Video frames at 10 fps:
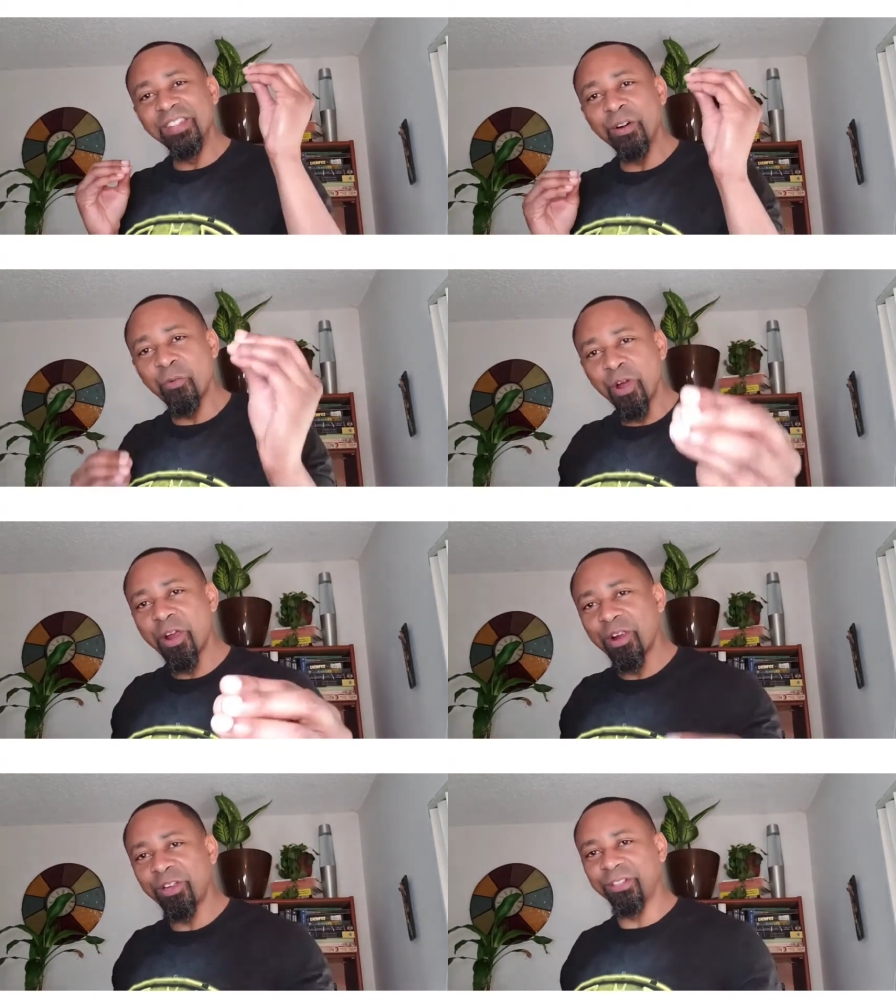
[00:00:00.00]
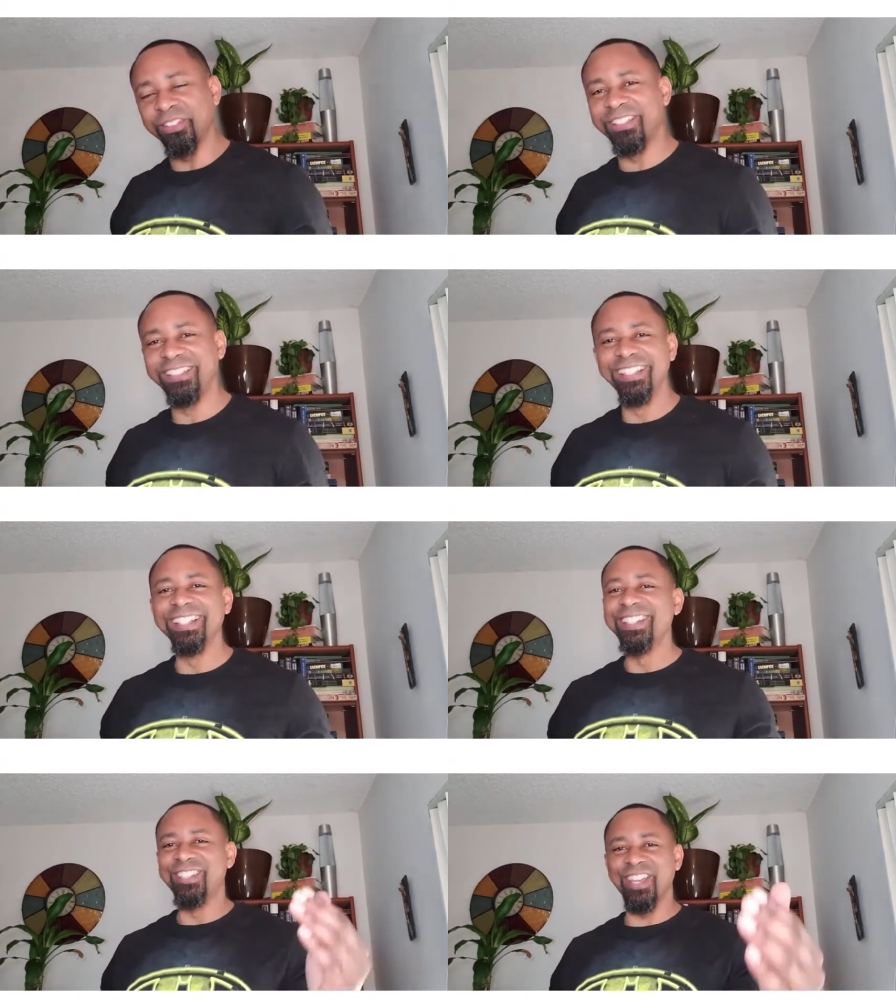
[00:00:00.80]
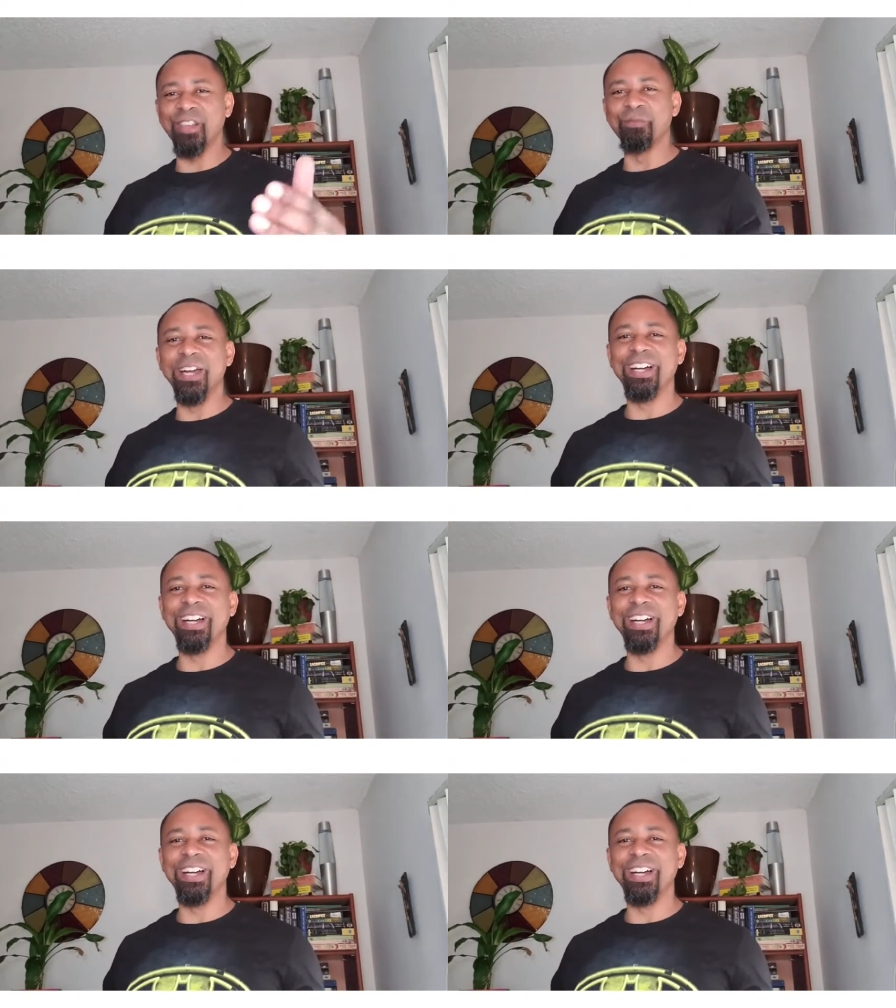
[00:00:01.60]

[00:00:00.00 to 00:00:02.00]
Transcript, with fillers: the world. Check them